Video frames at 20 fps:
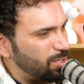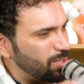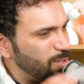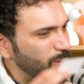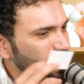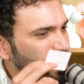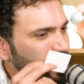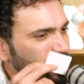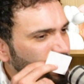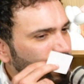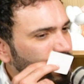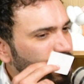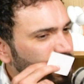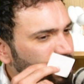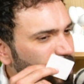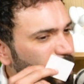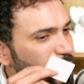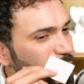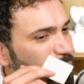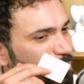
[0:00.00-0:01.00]
and you
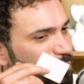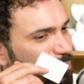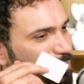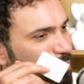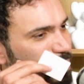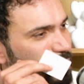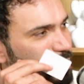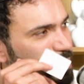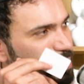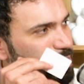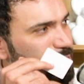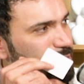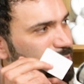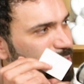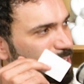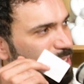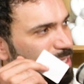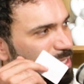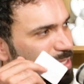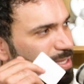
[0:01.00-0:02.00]
can kind of feel this
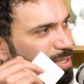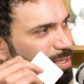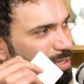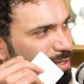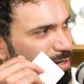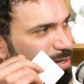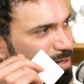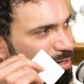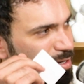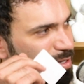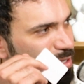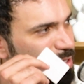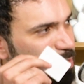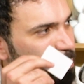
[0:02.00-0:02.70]
in here.